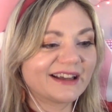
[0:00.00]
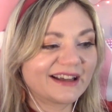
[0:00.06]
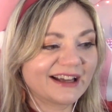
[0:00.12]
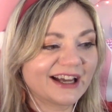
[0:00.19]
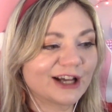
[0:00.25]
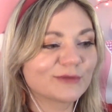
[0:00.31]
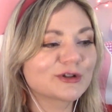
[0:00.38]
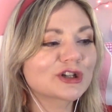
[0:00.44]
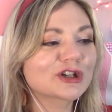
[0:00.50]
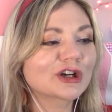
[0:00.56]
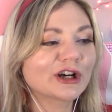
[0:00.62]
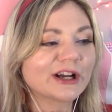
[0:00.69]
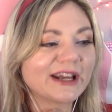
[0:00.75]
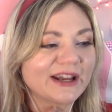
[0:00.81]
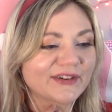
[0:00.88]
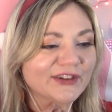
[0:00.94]
I'm
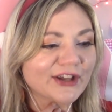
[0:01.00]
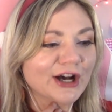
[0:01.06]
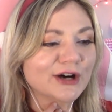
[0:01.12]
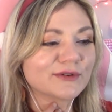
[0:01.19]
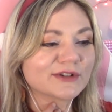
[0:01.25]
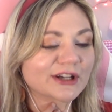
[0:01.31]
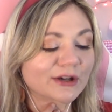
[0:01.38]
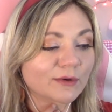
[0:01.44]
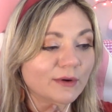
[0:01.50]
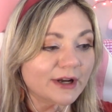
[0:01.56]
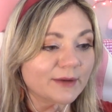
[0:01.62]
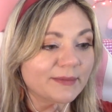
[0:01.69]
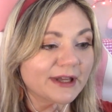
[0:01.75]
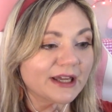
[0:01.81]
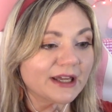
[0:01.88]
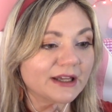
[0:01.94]
sure he's honed it quite a
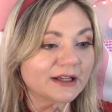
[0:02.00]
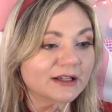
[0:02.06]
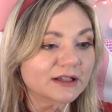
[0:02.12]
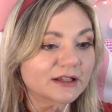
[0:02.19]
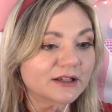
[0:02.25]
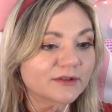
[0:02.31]
bit.